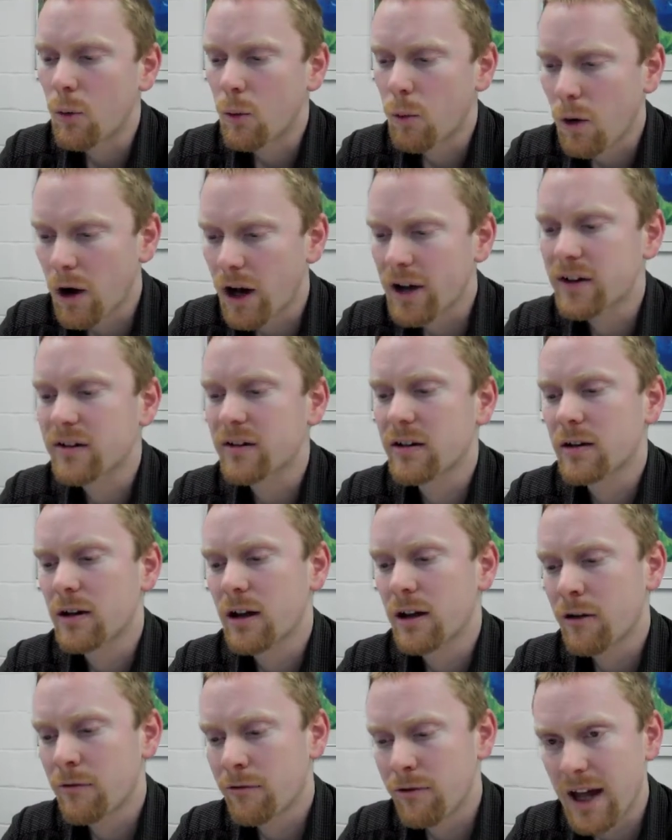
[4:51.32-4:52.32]
what
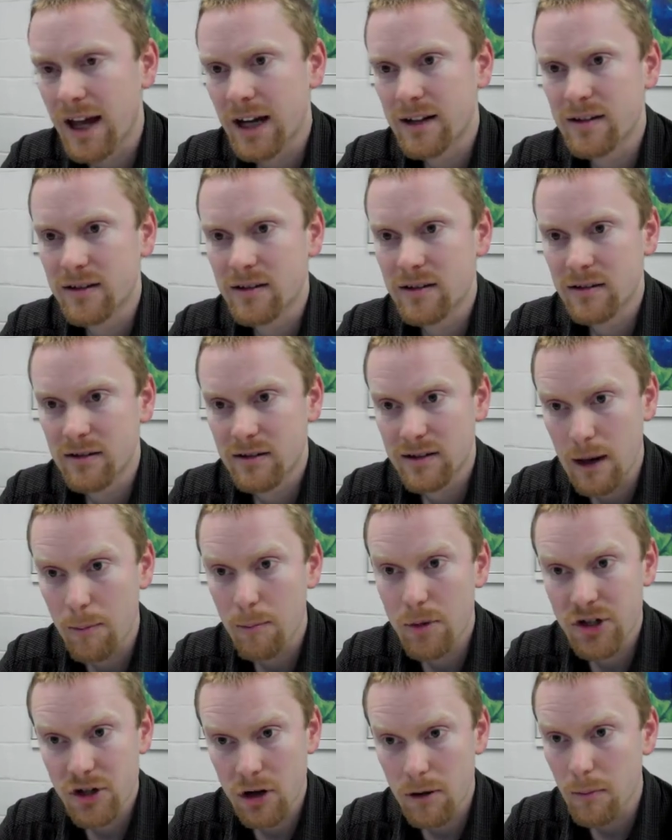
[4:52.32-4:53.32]
effect
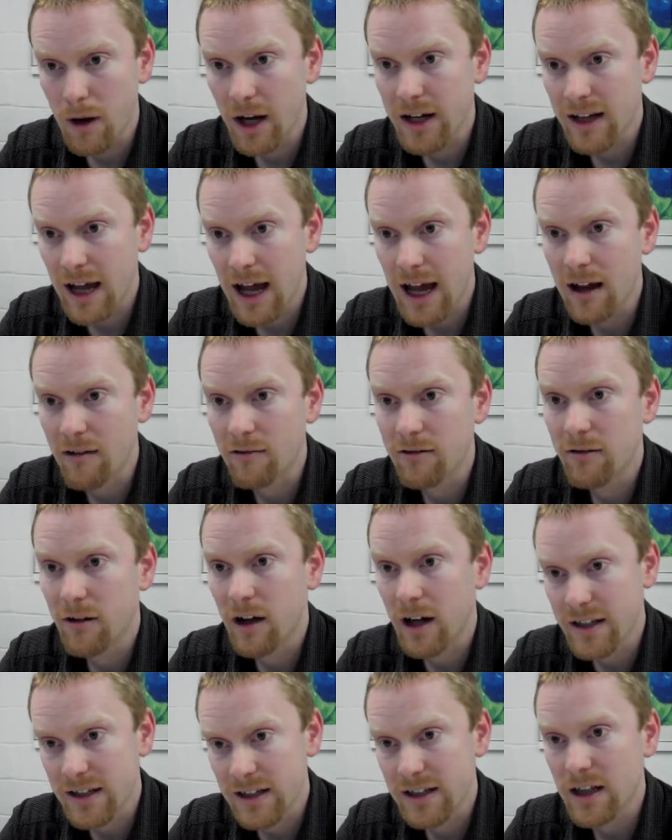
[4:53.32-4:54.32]
temperature might have
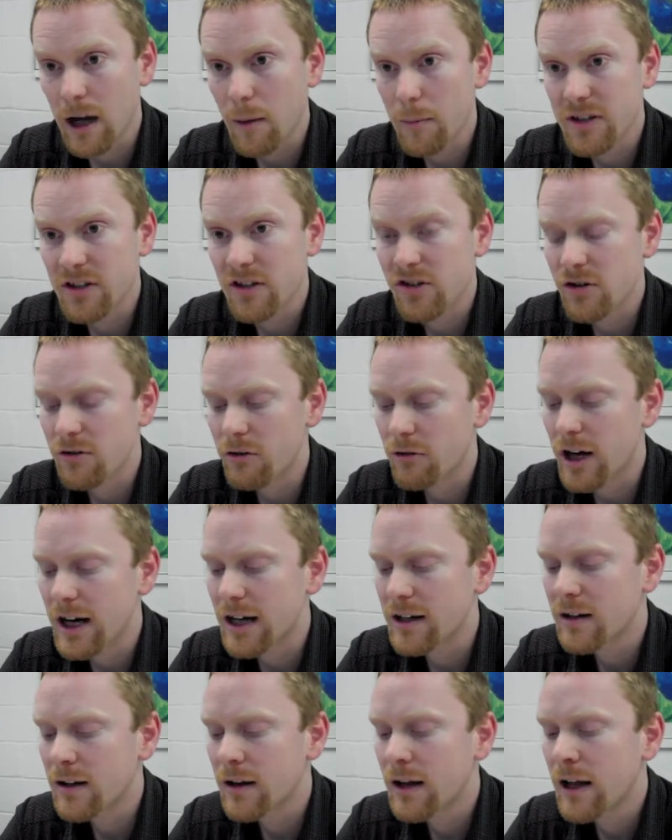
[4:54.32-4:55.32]
on decomposition
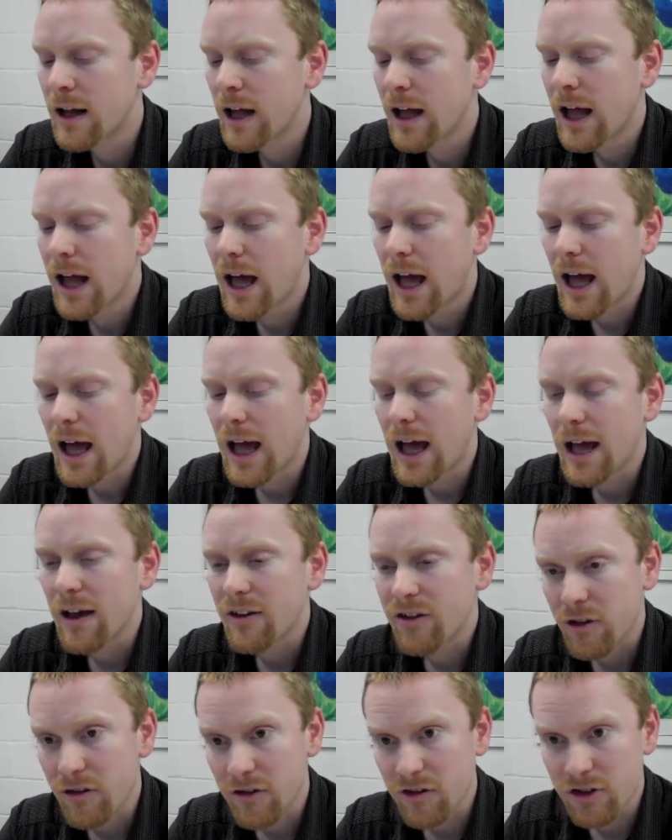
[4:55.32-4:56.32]
rate.
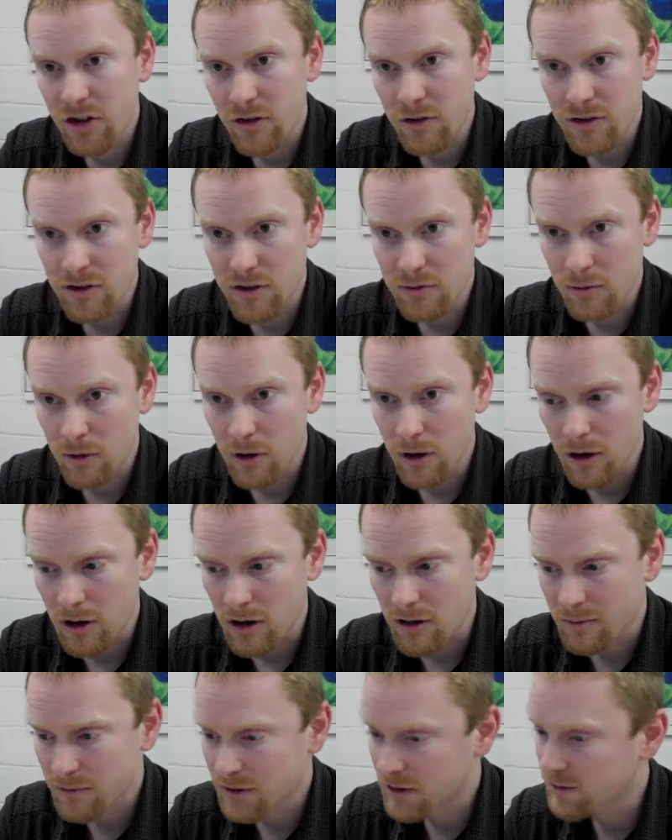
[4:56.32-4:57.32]
So the students
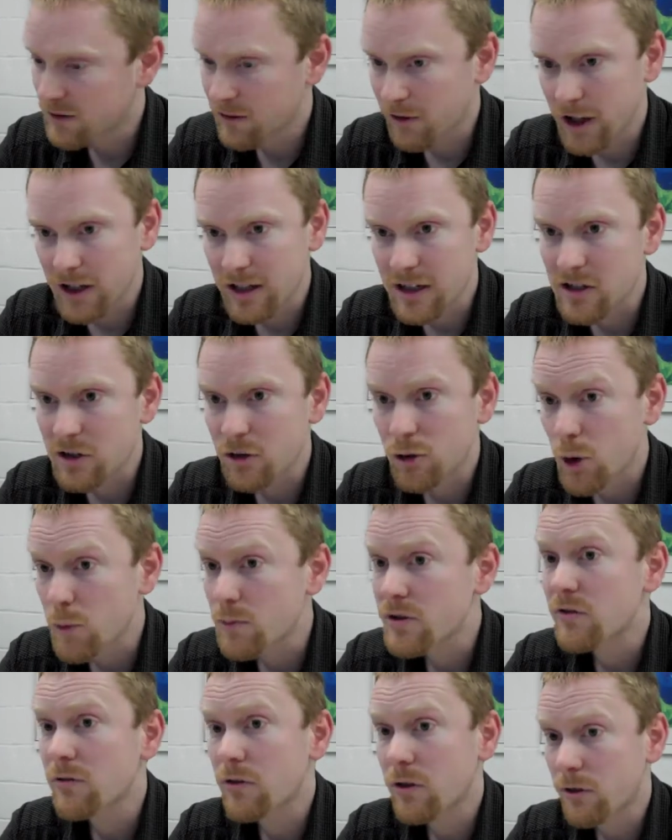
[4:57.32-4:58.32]
were divided into
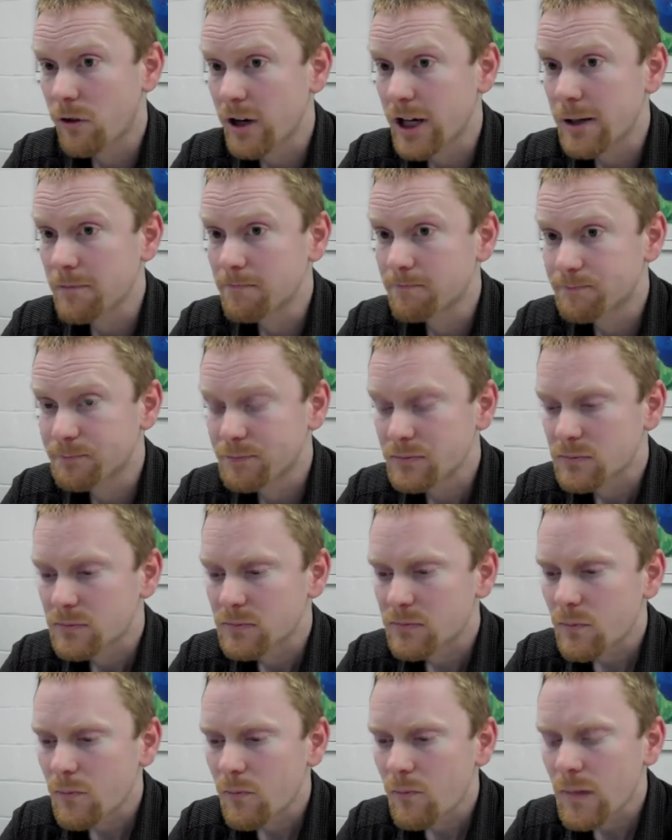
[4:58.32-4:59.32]
groups of 3,
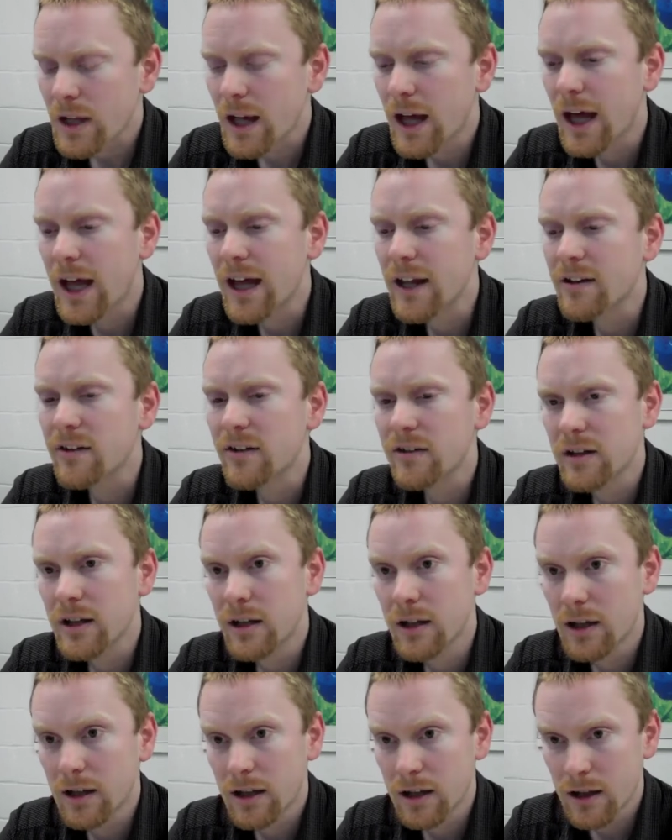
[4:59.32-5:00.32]
and
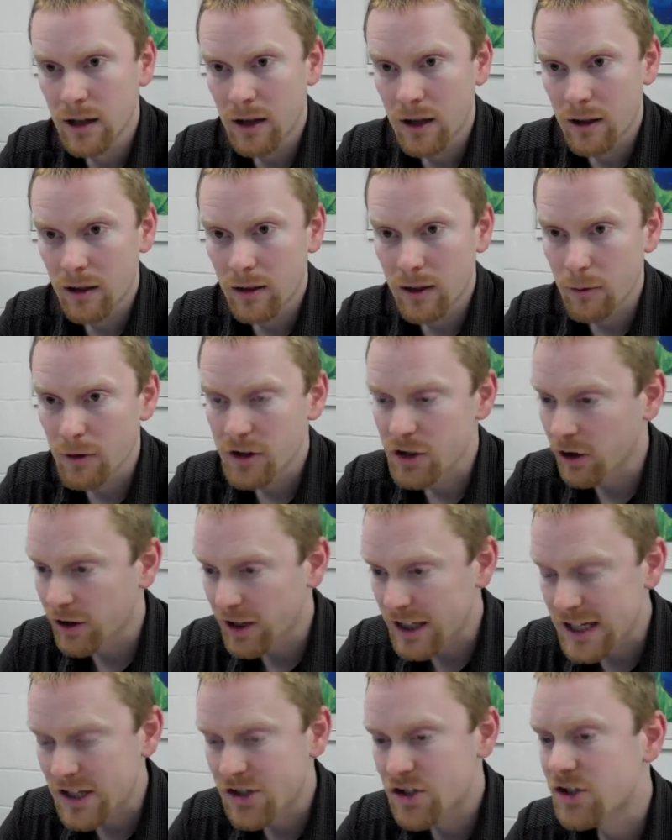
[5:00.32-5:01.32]
they were
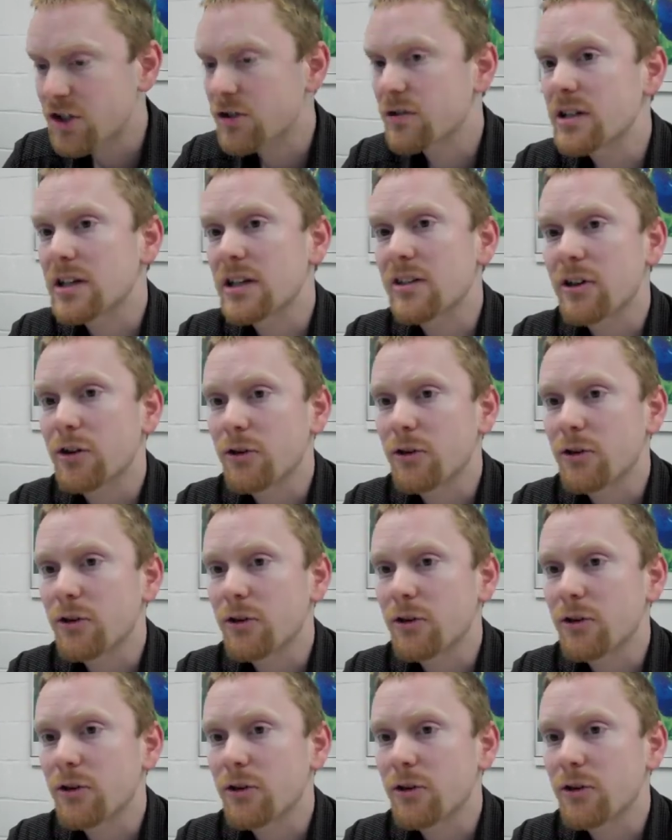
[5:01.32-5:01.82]
told each student in the